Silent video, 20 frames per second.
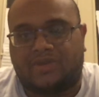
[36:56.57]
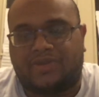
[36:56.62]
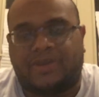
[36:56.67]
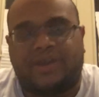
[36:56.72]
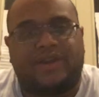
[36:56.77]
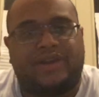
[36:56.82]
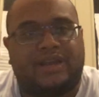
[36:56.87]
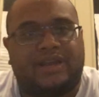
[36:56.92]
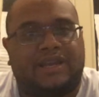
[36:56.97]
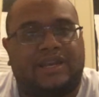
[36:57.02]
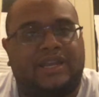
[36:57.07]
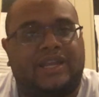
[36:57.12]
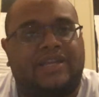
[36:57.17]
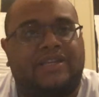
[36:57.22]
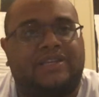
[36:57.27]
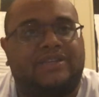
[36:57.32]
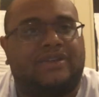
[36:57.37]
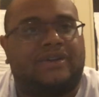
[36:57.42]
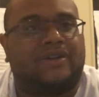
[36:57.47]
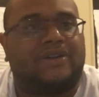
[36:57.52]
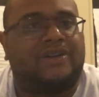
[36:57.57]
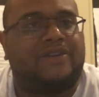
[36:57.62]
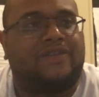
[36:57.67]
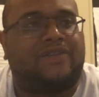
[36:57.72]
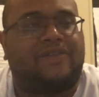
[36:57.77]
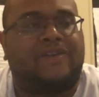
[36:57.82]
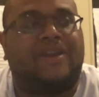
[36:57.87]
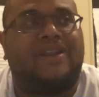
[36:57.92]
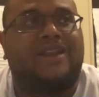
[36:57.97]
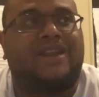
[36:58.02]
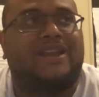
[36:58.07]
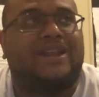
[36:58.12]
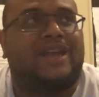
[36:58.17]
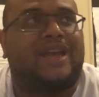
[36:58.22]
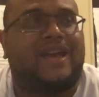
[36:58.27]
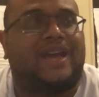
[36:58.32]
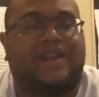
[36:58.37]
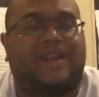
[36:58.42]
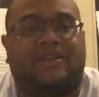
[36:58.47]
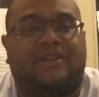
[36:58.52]
they at least are
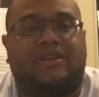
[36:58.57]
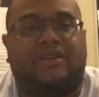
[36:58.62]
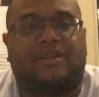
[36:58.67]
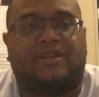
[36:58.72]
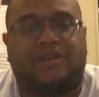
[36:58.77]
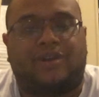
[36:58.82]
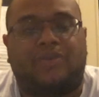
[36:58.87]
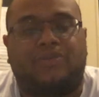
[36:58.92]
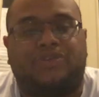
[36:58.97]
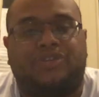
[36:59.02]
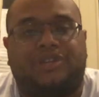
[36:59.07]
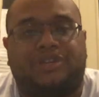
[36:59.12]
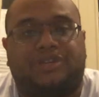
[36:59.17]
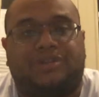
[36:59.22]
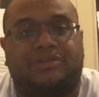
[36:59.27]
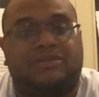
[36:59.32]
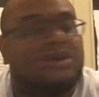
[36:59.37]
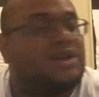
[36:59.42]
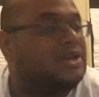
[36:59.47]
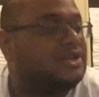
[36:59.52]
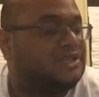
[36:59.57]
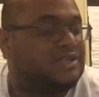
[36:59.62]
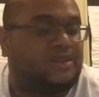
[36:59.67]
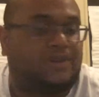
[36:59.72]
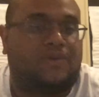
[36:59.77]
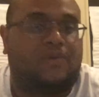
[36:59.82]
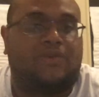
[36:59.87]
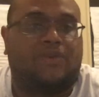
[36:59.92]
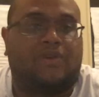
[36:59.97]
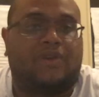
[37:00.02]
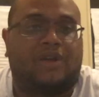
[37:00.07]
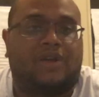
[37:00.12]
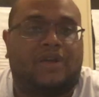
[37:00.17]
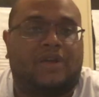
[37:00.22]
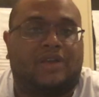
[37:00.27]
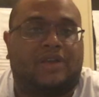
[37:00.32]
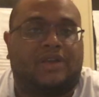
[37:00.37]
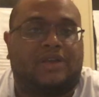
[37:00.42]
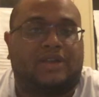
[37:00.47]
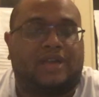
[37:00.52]
defending that notion.
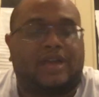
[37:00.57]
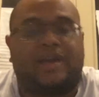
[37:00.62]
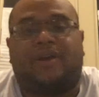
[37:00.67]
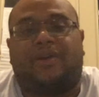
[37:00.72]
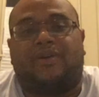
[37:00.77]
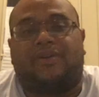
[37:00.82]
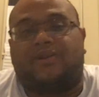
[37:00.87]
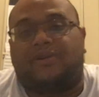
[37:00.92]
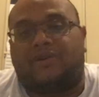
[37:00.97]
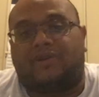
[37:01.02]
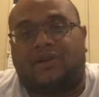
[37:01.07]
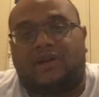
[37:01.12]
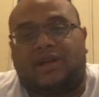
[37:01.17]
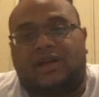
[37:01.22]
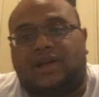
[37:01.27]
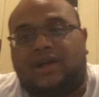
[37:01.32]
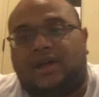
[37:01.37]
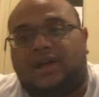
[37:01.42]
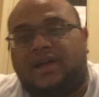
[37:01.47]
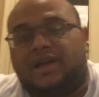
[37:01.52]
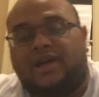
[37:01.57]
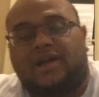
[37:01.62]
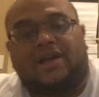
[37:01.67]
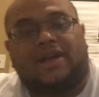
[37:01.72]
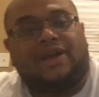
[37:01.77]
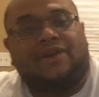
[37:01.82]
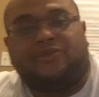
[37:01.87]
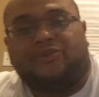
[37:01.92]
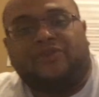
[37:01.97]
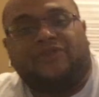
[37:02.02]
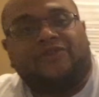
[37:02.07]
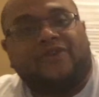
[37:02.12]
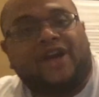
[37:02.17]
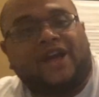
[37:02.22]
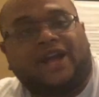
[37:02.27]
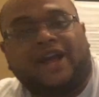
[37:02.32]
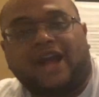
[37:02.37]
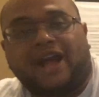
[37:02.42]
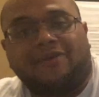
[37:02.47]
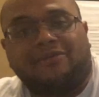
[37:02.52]
So, hell, we
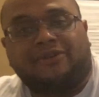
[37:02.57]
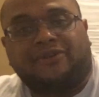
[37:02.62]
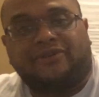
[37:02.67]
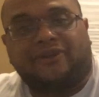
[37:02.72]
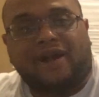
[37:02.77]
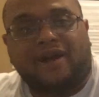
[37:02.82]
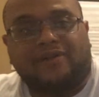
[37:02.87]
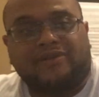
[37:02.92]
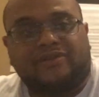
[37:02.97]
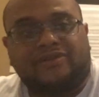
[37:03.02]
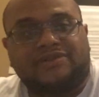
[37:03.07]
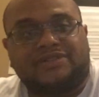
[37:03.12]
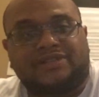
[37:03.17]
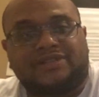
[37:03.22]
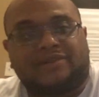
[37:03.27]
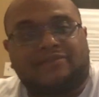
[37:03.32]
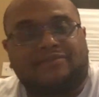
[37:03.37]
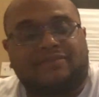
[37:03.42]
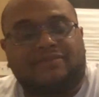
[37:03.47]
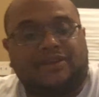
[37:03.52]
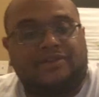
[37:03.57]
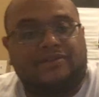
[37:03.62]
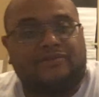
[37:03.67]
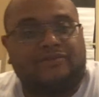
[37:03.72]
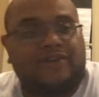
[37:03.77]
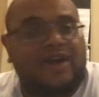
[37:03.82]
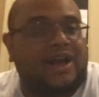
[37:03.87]
find common ground on something.